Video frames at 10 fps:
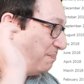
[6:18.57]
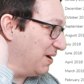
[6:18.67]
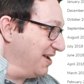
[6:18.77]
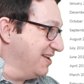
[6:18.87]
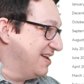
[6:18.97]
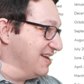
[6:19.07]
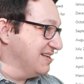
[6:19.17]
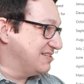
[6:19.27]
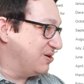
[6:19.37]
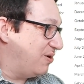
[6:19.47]
pi.
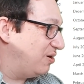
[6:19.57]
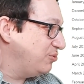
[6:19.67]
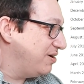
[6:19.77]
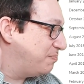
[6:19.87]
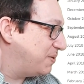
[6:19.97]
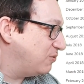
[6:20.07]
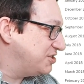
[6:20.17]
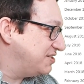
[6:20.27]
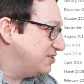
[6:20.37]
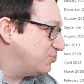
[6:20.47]
So how do we
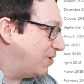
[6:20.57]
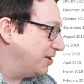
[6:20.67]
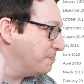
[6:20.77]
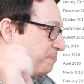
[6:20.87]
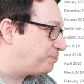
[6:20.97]
approach this one?